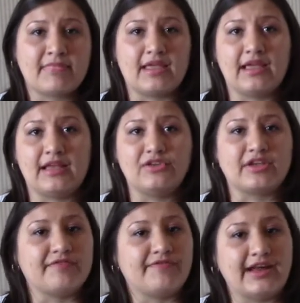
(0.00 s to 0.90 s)
And you
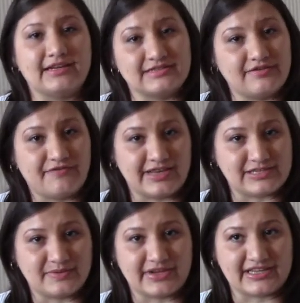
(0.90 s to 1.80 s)
can find us on
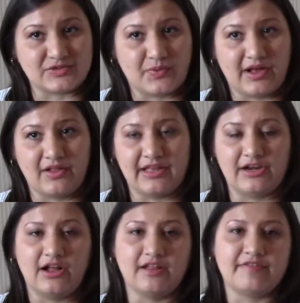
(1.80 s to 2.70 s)
Facebook as well,
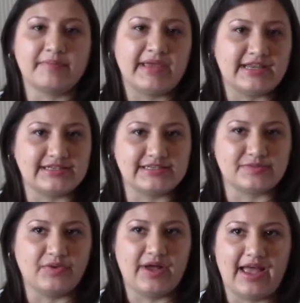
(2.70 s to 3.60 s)
and all of the pages
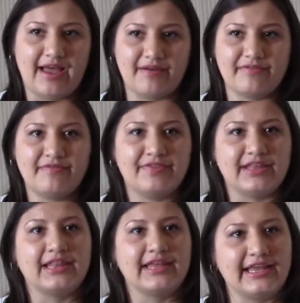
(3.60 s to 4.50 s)
will have
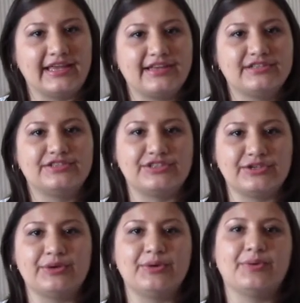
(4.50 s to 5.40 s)
the link
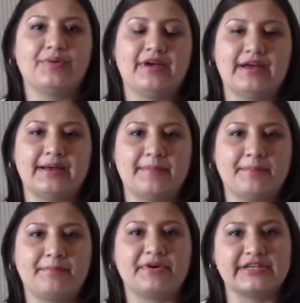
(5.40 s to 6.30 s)
to
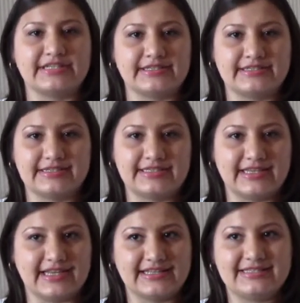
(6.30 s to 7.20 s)
purchase the
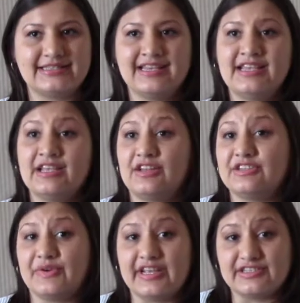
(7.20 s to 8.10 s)
tickets.
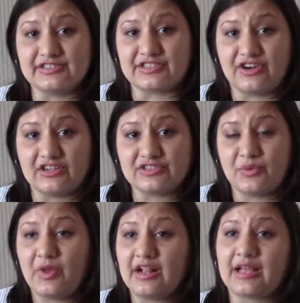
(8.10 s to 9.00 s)
Donations are
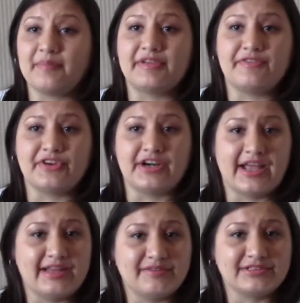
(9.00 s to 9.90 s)
also welcome if you're
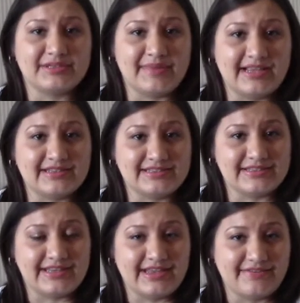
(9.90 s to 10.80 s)
not able to make it to
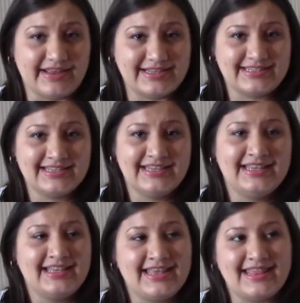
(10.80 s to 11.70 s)
the event.
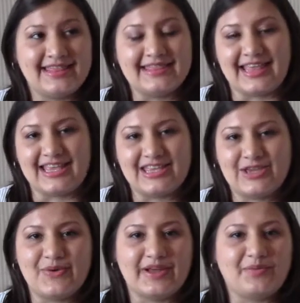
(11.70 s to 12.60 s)
Thank
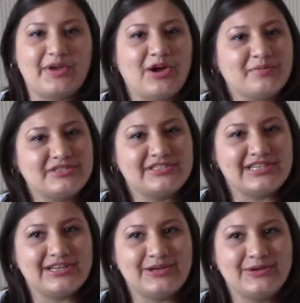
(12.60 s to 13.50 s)
you, and we hope to
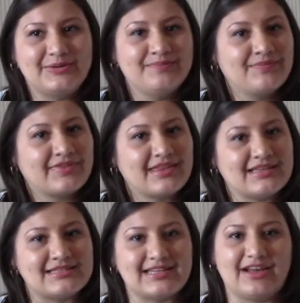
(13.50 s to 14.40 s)
see you
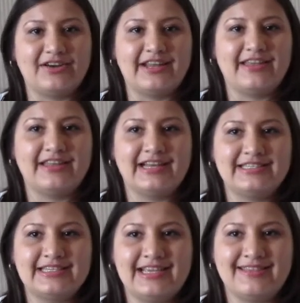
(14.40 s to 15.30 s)
Saturday the
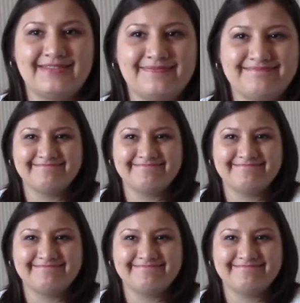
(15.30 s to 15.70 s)
19th.